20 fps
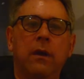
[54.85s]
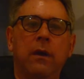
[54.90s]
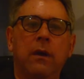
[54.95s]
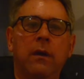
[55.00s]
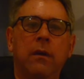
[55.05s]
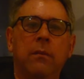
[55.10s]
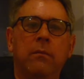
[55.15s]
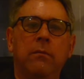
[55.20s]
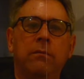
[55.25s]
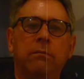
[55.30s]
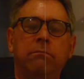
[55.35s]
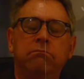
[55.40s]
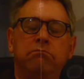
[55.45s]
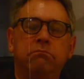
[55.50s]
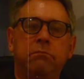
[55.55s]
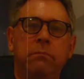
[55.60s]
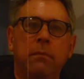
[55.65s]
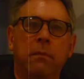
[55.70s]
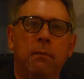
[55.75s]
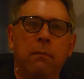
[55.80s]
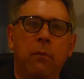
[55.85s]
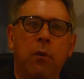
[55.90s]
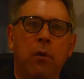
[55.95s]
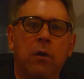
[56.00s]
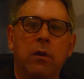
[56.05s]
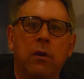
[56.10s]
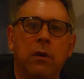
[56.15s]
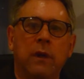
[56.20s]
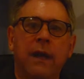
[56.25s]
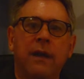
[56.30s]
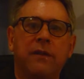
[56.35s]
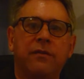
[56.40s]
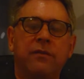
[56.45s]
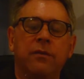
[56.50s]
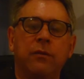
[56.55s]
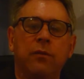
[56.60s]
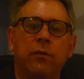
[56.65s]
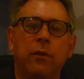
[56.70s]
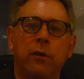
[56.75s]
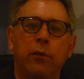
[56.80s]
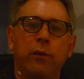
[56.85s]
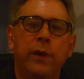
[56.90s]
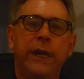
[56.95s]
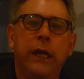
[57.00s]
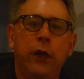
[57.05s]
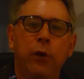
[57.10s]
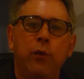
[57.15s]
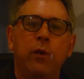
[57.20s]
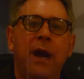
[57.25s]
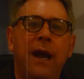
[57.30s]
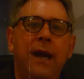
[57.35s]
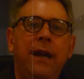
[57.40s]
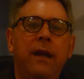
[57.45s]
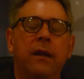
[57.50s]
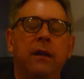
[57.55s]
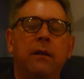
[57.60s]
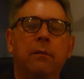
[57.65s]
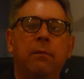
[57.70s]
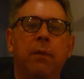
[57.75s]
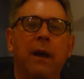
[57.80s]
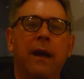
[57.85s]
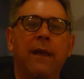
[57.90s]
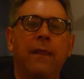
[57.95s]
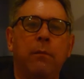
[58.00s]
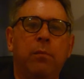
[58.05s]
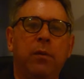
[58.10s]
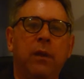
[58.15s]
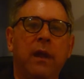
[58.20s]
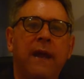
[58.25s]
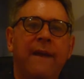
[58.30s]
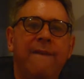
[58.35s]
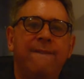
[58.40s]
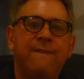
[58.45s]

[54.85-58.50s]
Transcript: um, more or less were reunited by the play